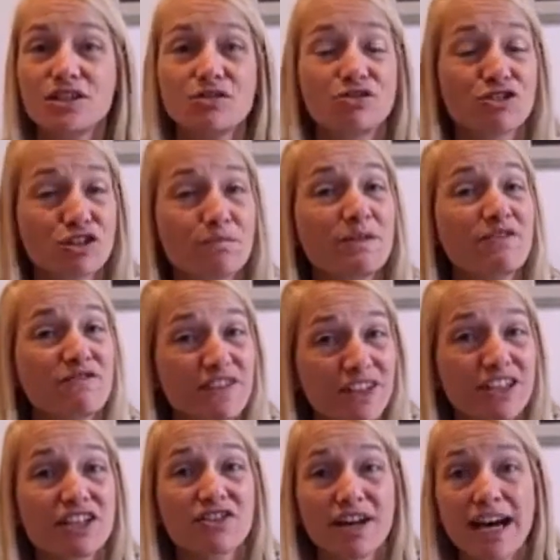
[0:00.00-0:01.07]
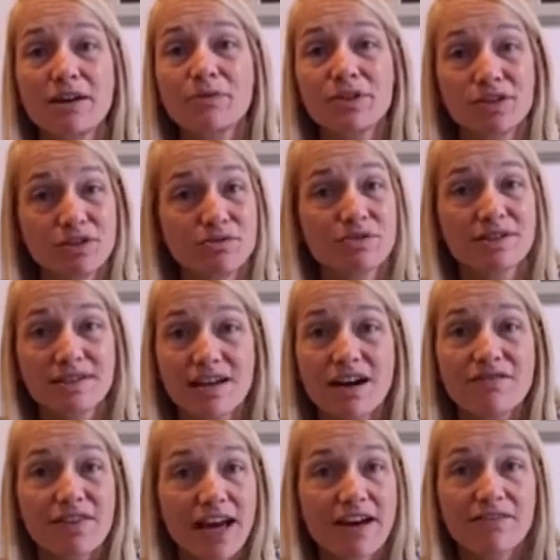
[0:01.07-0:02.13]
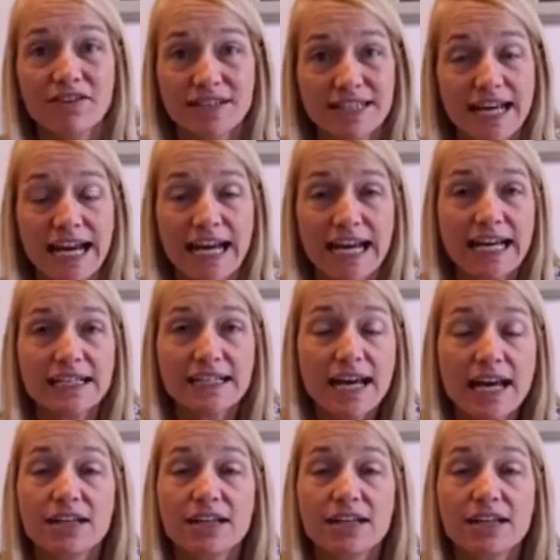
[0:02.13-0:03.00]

you should be filling your head with new stuff every day and,